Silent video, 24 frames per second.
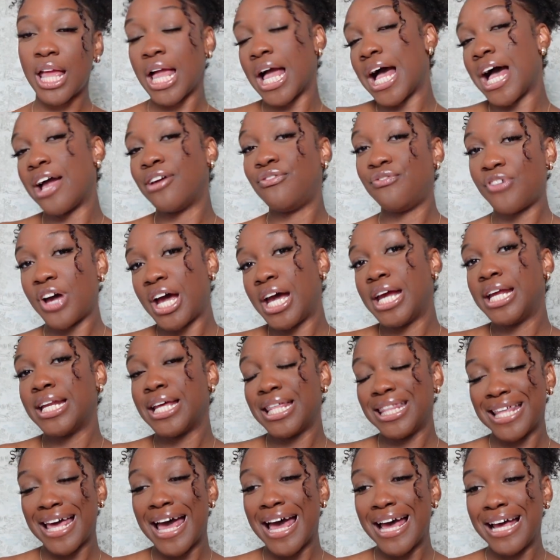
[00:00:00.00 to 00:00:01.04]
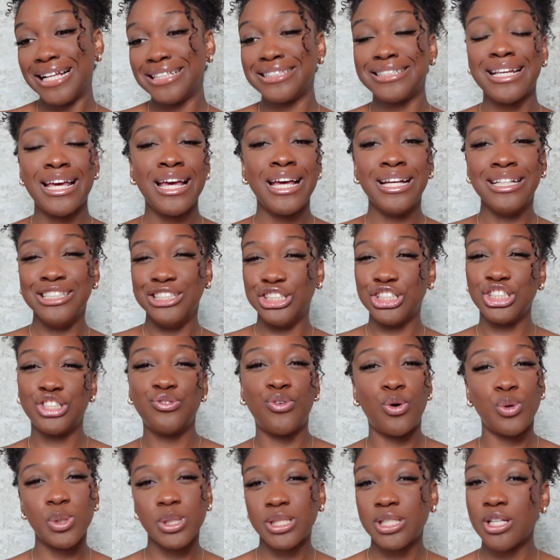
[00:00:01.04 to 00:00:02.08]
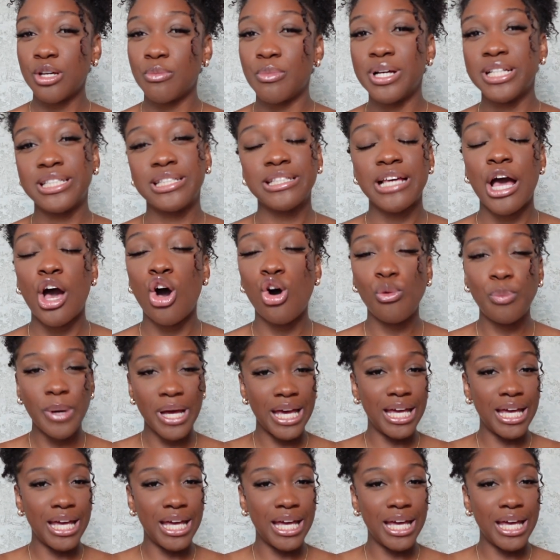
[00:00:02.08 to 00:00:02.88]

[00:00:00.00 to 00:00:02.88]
I find that just focusing on my scalp